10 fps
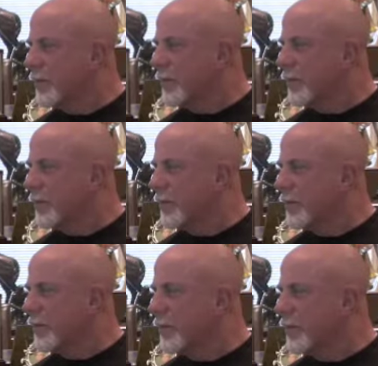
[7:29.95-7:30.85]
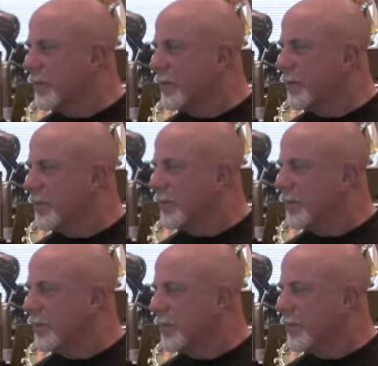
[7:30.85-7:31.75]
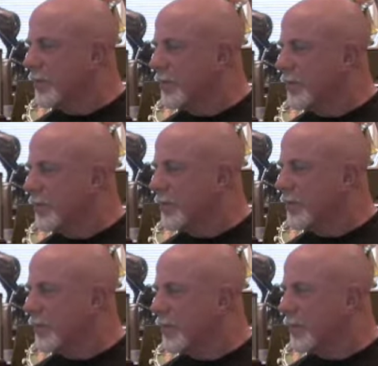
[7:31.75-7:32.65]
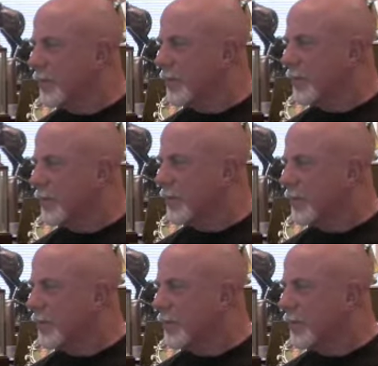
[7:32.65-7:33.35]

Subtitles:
(not speaking)